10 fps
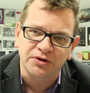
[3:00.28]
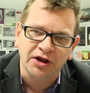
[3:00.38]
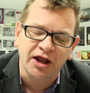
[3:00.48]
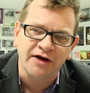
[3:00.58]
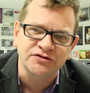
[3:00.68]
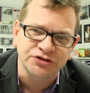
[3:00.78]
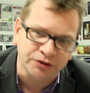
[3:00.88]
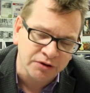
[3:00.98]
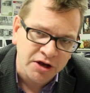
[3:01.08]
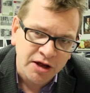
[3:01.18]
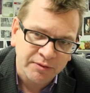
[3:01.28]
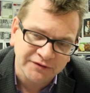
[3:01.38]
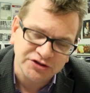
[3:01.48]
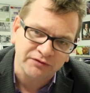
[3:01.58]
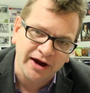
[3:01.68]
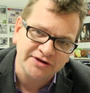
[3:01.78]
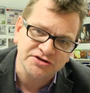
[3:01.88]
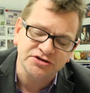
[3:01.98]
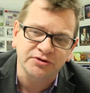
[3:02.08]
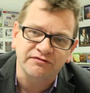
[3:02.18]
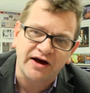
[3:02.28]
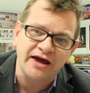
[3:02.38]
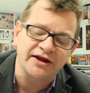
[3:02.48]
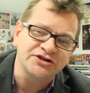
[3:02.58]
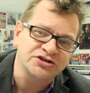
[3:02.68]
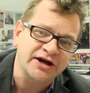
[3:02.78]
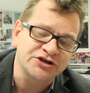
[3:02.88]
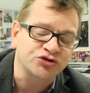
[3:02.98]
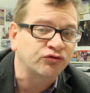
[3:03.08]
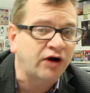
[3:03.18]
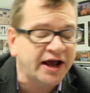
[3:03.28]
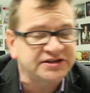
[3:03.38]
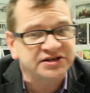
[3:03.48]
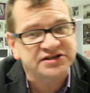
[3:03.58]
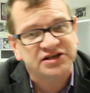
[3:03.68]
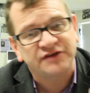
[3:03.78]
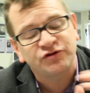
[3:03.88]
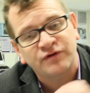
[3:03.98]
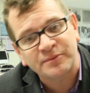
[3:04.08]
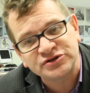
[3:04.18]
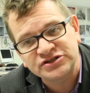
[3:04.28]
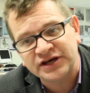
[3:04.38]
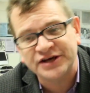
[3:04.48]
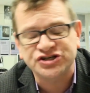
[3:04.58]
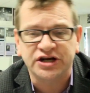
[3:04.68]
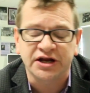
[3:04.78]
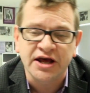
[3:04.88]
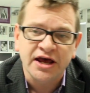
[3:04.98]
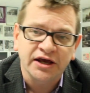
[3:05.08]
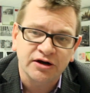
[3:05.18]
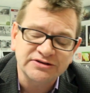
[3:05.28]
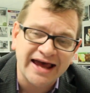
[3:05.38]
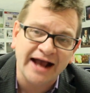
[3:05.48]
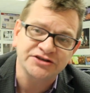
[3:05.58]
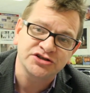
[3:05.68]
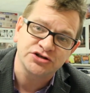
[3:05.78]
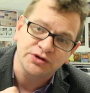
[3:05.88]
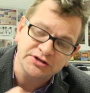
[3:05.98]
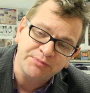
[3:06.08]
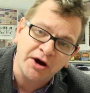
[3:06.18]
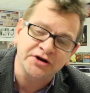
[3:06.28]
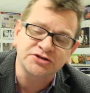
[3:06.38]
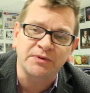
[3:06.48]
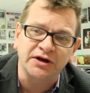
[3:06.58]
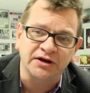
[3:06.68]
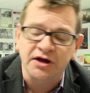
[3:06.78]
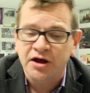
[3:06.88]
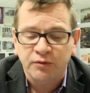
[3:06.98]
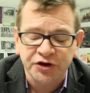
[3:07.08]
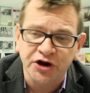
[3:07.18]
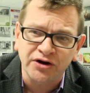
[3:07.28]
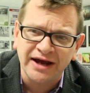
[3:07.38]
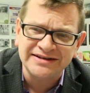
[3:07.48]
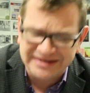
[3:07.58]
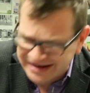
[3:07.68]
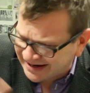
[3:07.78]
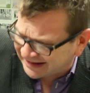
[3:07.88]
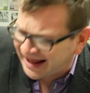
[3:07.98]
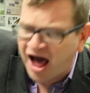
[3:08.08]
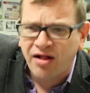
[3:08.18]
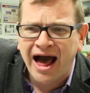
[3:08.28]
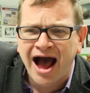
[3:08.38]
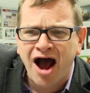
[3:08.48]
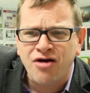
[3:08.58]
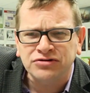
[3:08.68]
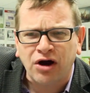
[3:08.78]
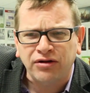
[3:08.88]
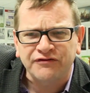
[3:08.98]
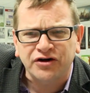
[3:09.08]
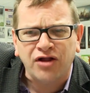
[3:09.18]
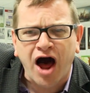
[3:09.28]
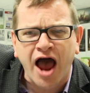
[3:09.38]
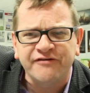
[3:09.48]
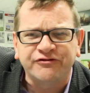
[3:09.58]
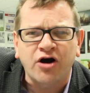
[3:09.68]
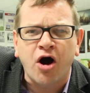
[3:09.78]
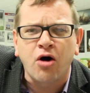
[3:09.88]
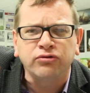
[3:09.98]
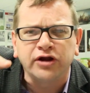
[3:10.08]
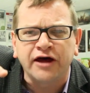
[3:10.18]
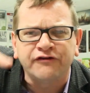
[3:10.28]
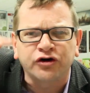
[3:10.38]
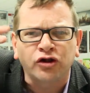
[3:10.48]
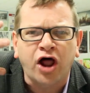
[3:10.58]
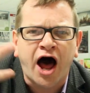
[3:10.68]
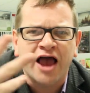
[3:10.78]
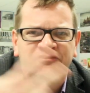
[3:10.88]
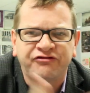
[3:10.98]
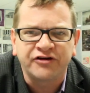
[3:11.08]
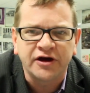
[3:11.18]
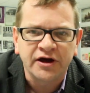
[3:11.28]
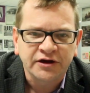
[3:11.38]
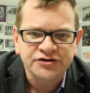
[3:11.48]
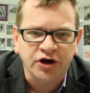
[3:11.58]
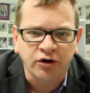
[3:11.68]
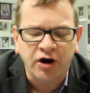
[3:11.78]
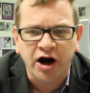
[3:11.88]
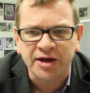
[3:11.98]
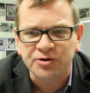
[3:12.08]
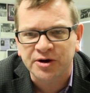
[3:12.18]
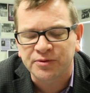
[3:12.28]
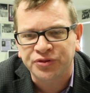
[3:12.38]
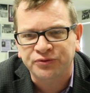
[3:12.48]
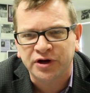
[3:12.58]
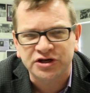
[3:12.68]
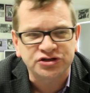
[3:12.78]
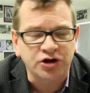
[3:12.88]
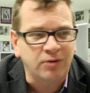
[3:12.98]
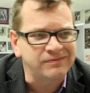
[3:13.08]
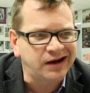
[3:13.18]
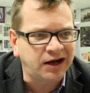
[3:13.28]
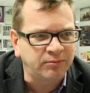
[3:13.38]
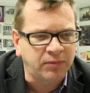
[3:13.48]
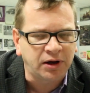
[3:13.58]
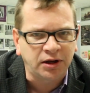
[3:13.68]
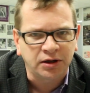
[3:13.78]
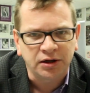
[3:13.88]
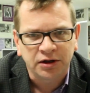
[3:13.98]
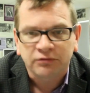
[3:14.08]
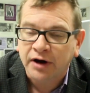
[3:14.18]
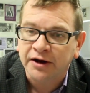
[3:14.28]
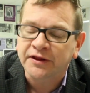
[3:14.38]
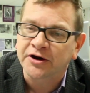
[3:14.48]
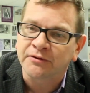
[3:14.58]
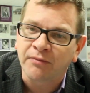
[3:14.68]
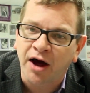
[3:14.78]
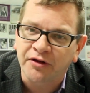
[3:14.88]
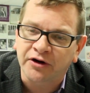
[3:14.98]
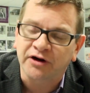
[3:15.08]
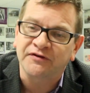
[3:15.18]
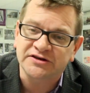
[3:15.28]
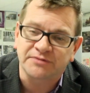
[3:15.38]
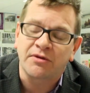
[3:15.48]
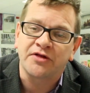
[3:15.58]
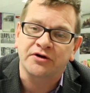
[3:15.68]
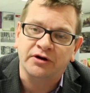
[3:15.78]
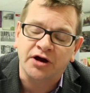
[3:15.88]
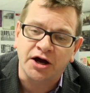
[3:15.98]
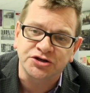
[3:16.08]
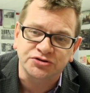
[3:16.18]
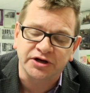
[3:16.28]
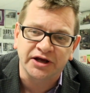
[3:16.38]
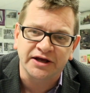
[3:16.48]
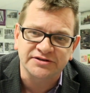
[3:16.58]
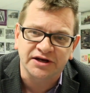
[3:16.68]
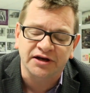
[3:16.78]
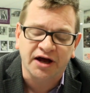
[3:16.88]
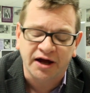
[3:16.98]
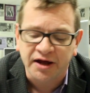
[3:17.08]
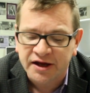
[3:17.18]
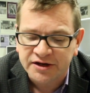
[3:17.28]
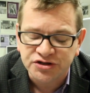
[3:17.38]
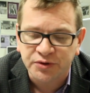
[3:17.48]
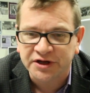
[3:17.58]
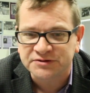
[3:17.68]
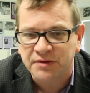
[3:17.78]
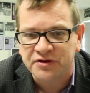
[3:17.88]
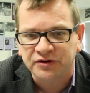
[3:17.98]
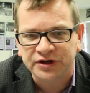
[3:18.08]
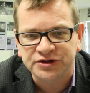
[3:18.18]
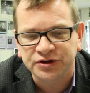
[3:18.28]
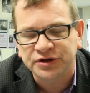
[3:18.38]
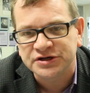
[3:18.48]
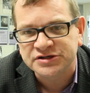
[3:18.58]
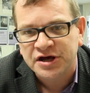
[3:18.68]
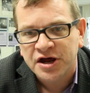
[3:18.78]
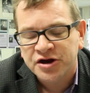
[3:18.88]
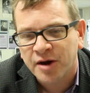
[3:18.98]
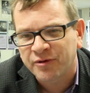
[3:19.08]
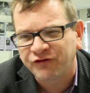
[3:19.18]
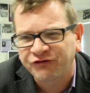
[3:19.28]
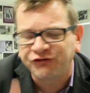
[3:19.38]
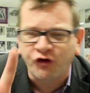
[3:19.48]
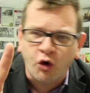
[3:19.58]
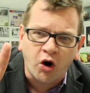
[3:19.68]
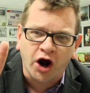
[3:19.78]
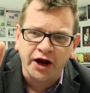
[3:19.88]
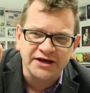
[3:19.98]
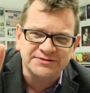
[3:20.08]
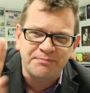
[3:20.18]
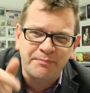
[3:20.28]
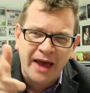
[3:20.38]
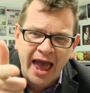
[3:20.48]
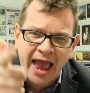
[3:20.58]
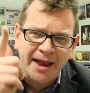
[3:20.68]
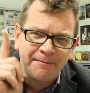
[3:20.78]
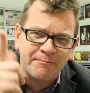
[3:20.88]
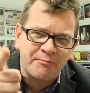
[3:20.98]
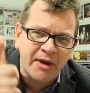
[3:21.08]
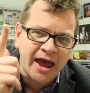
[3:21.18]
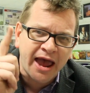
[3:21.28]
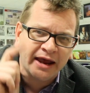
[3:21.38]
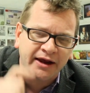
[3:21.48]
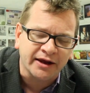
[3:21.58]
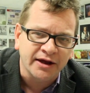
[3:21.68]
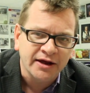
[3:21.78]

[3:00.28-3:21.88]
you and loves you. But if she raises you and violates your natural rights and doesn't give you representation and, you know, taxes you as punishment, and when you're 18, get the hell out, go live your life, go live your life. So argument number three is your mama, right? That your mother, if it's a mother country, isn't uh, doing its motherly duties. Number four is bang bang.